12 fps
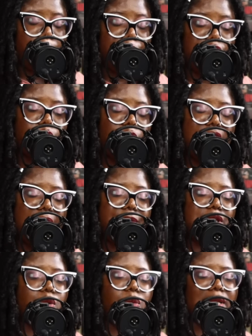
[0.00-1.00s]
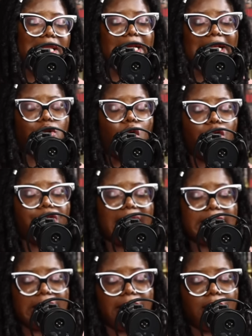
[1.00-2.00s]
Prince William is the one that had
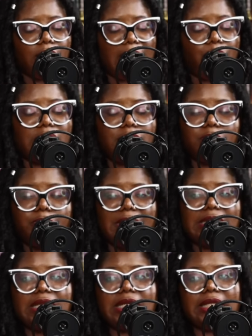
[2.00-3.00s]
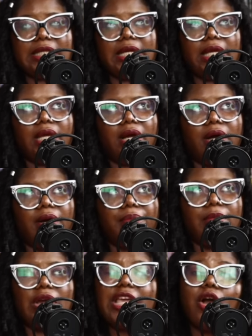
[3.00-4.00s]
already that was basically
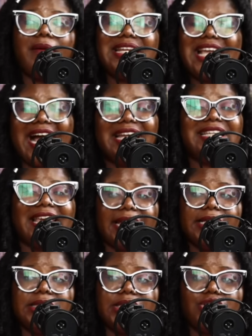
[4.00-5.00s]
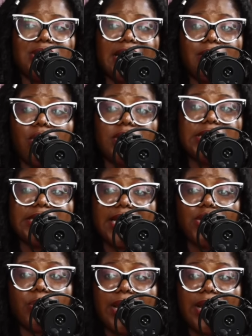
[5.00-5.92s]
um he already had kids. It's just that all his kids were